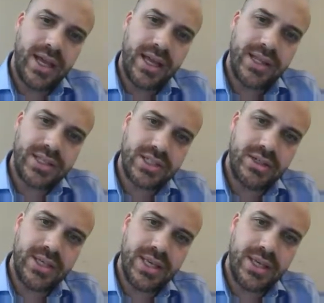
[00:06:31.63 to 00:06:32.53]
and that's
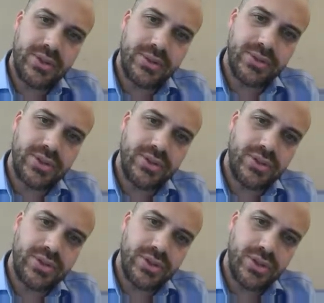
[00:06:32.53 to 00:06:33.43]
going to be equal to
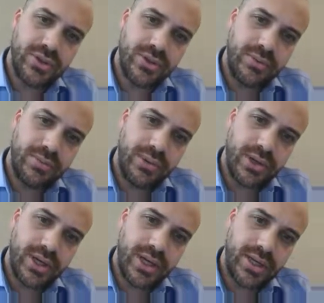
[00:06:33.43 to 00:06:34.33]
2
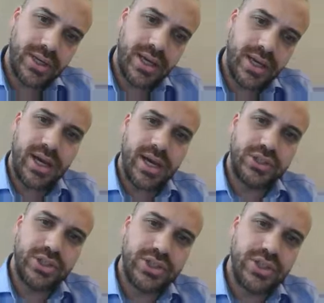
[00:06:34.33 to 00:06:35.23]
pi r,
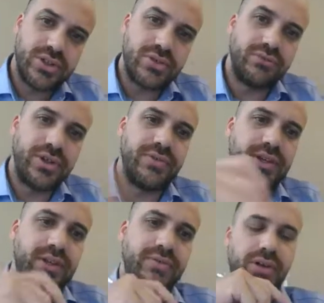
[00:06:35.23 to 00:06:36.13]
just the
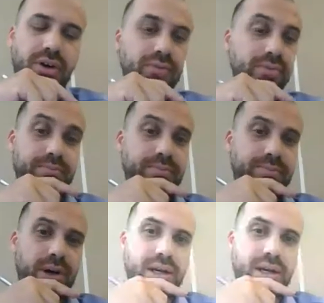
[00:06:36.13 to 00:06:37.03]
derivative of
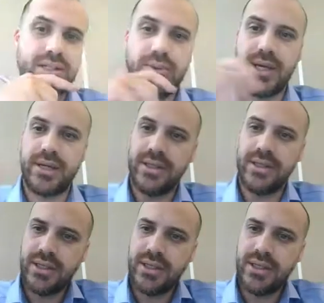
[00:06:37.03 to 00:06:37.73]
pi r squared.